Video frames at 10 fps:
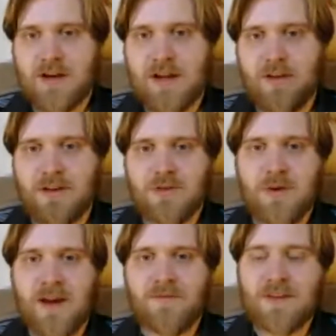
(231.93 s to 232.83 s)
Now, they do
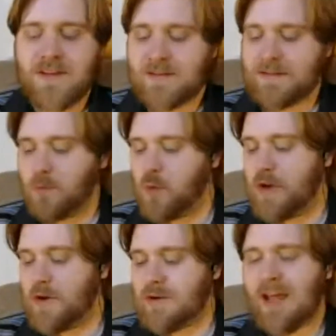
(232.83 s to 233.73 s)
have these
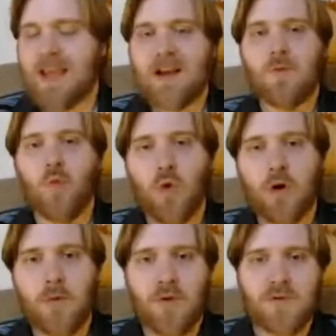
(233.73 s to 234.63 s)
weird, like,
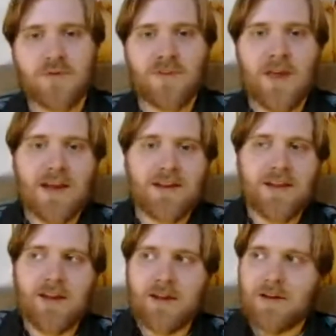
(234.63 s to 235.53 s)
wormholes that can,
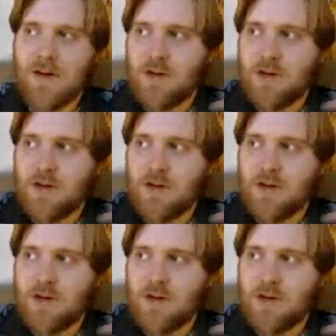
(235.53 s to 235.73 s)
like,